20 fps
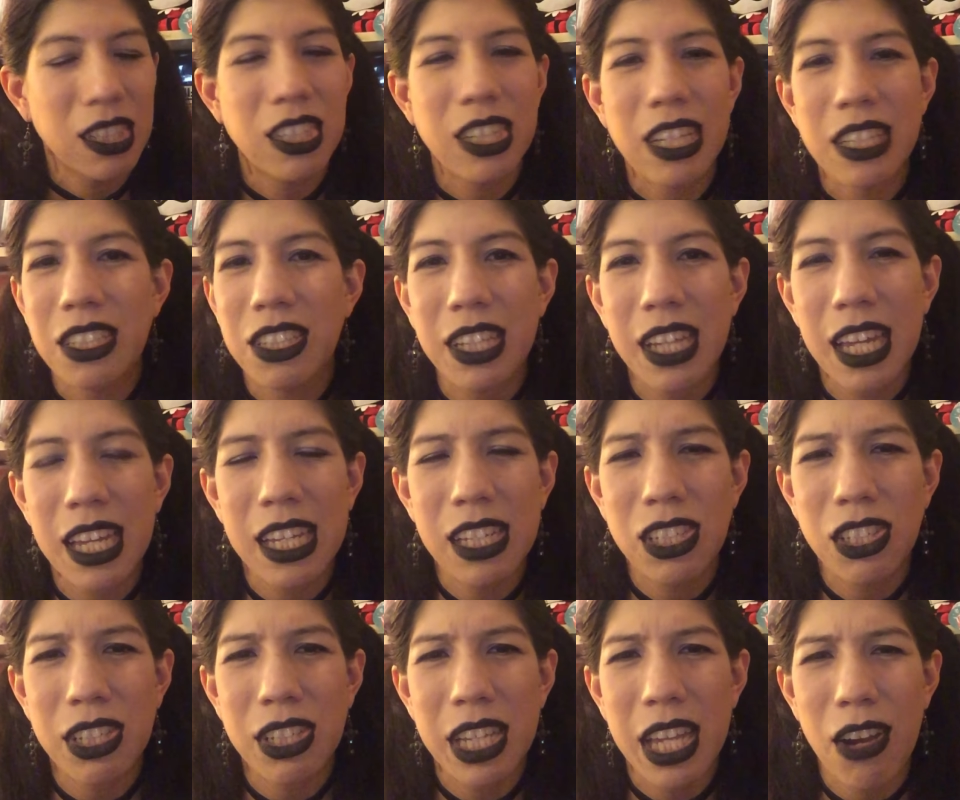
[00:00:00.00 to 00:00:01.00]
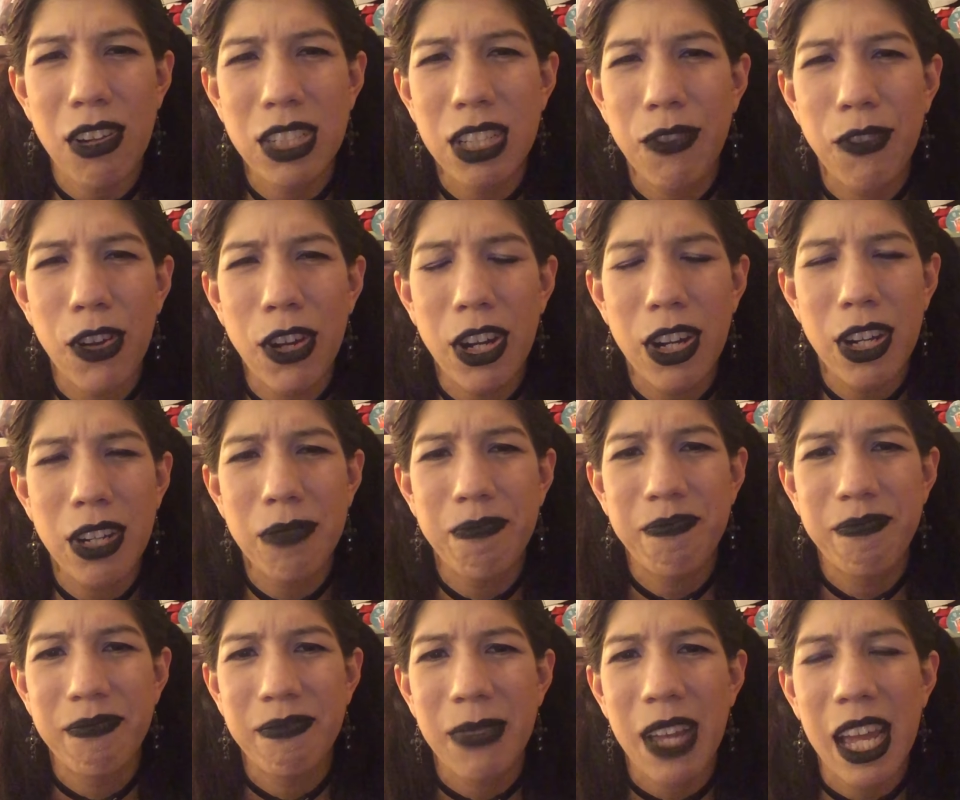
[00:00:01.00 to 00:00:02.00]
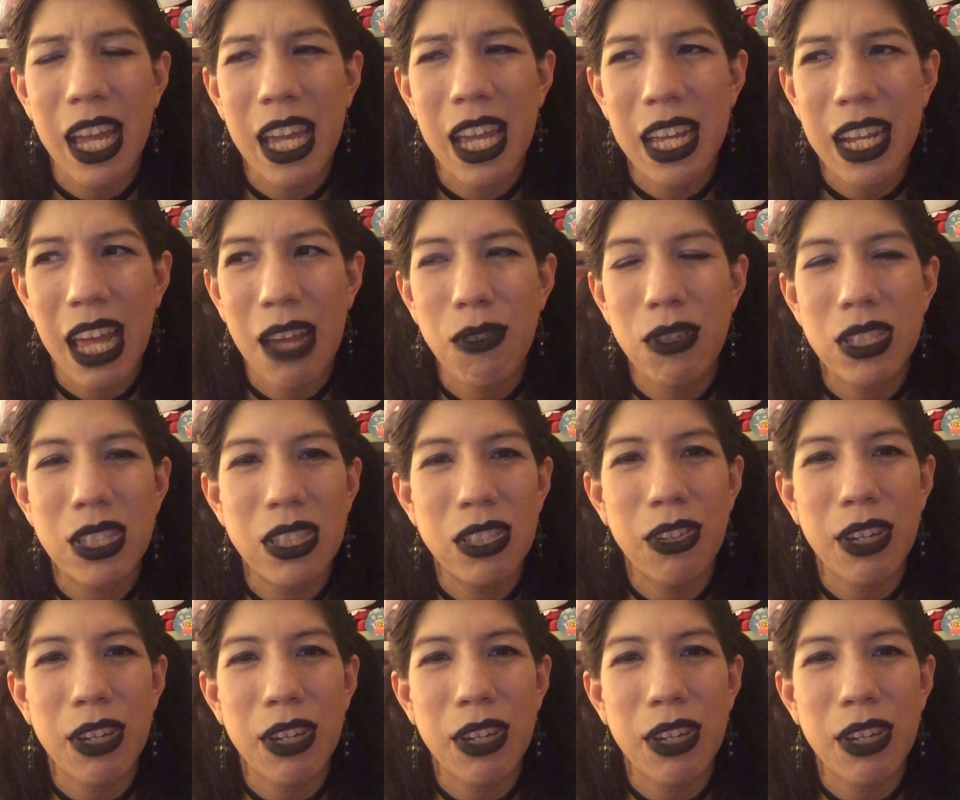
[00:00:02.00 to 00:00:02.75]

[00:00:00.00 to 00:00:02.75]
just to get into character for her, and I would